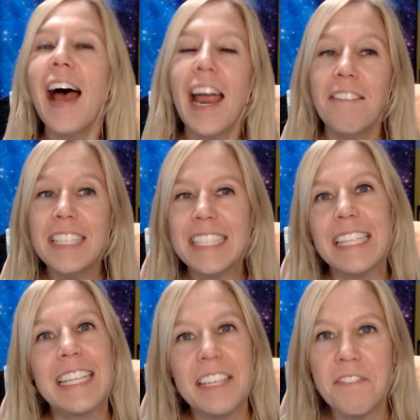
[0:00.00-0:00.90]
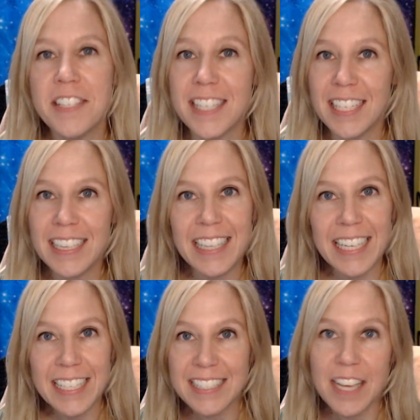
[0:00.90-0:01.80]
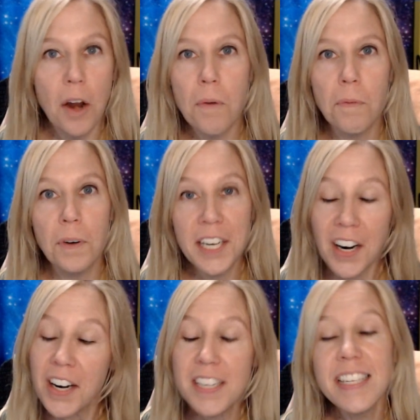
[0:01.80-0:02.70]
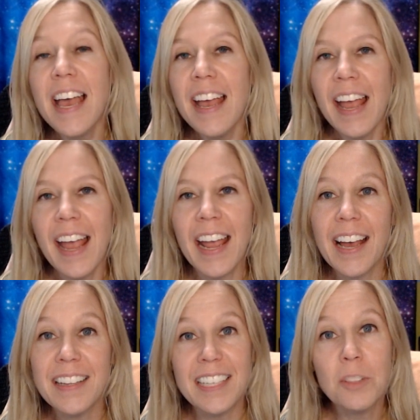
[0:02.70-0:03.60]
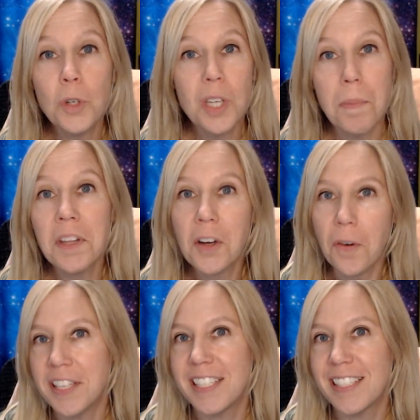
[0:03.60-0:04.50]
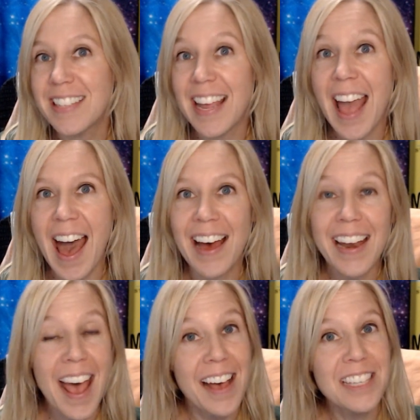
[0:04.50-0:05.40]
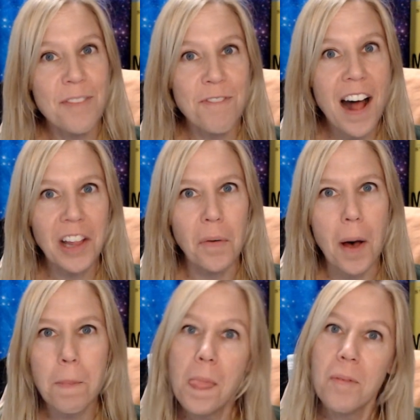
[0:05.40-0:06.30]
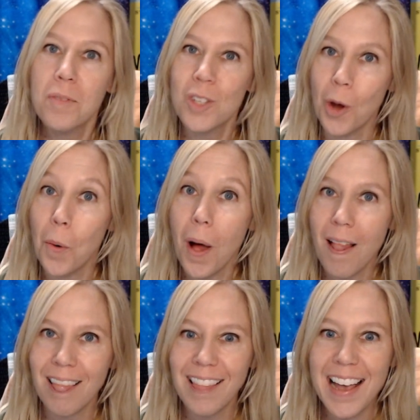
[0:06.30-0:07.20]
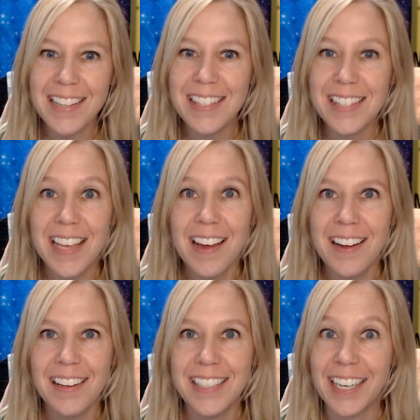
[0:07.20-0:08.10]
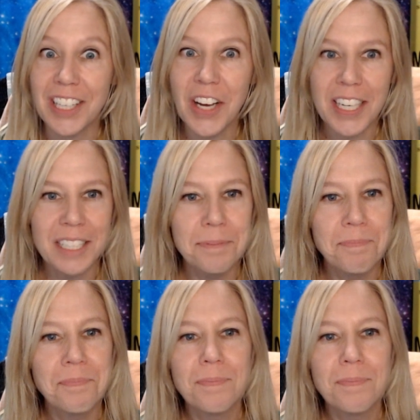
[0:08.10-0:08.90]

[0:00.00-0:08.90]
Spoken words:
I recently visited these readers, and these were some of the questions they had as follow-up. So let's take a look.